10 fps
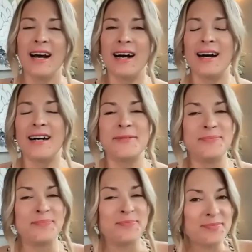
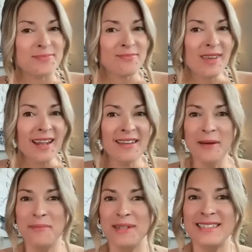
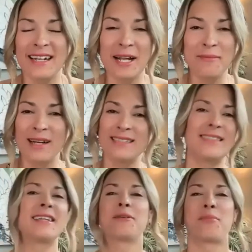That being said, I might
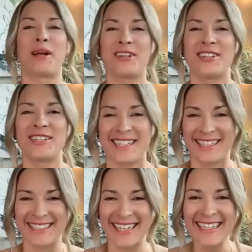take a break on
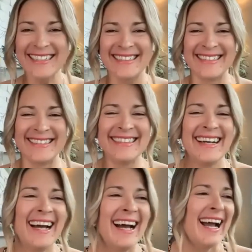Sunday.
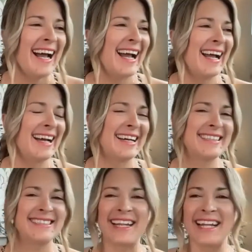
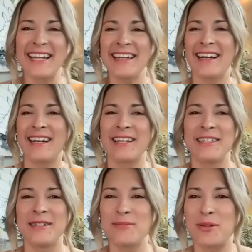And today I
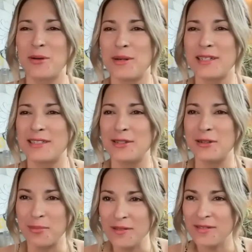am going
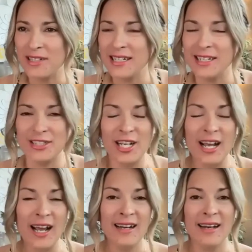to briefly
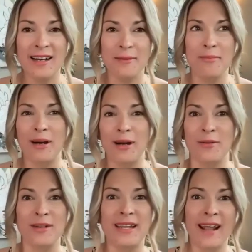chat
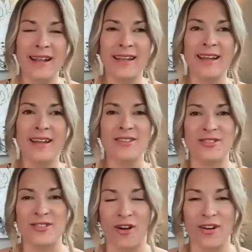about getting
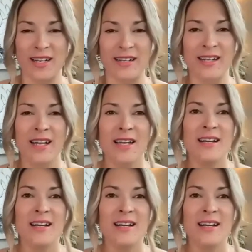started.